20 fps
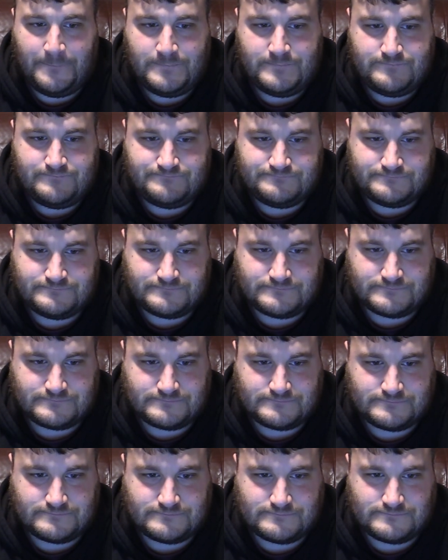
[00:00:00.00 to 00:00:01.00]

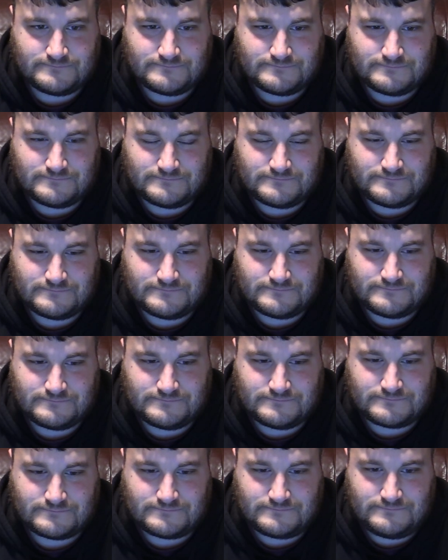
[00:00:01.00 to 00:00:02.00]

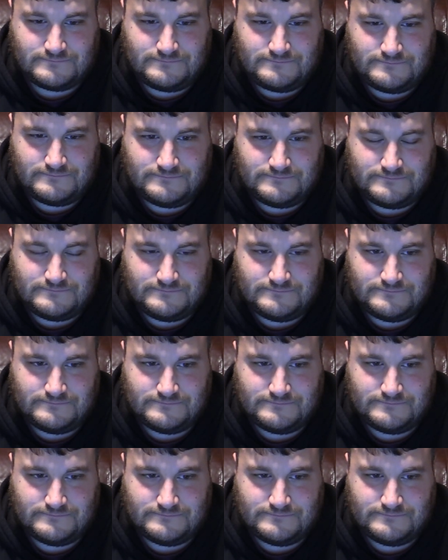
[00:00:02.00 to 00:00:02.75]
[no speech]